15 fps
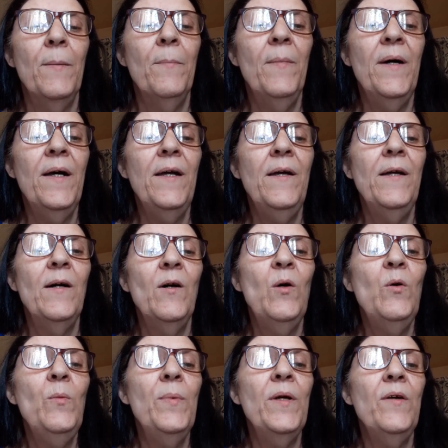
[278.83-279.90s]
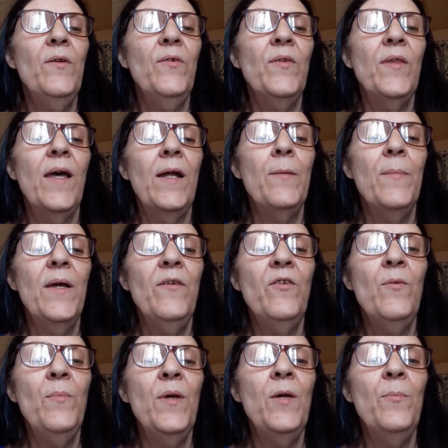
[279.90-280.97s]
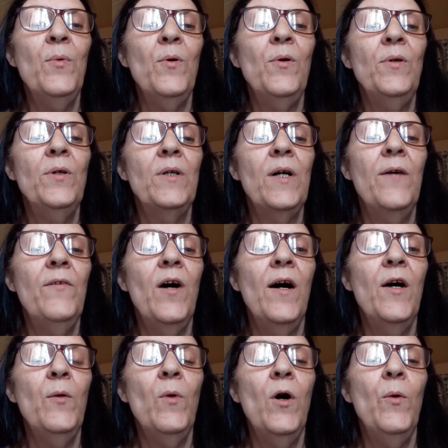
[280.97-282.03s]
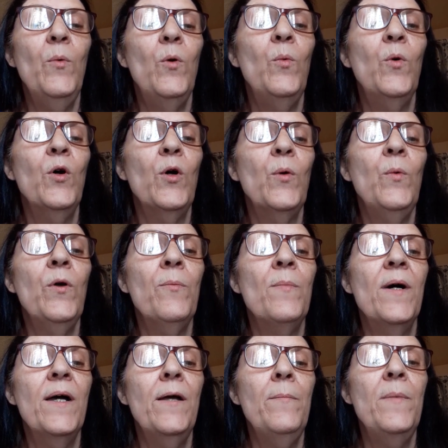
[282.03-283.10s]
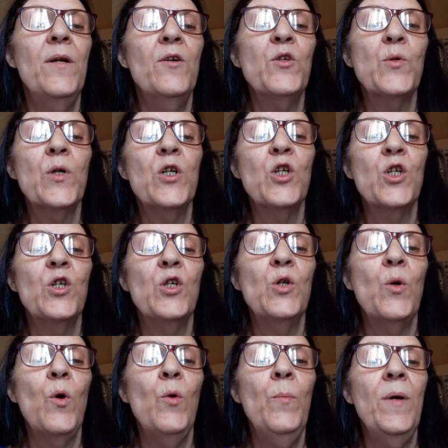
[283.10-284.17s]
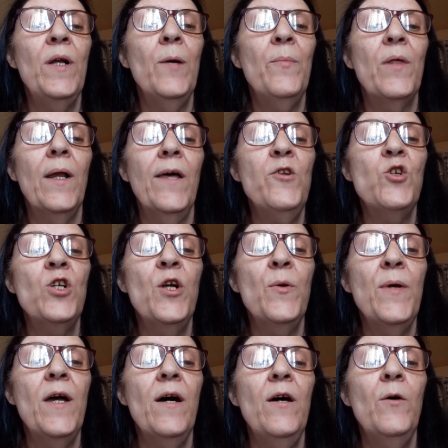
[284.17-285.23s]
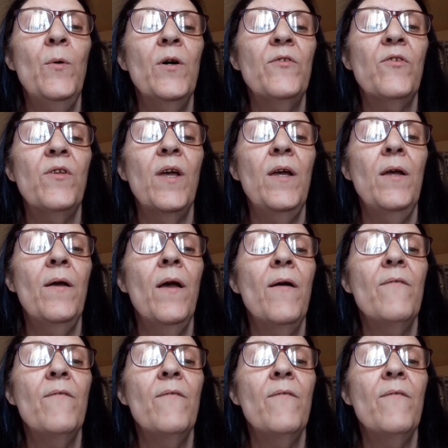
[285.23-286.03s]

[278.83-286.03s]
My hope is that amazing people of Iowa will work with my administration to open up the legendary Iowa State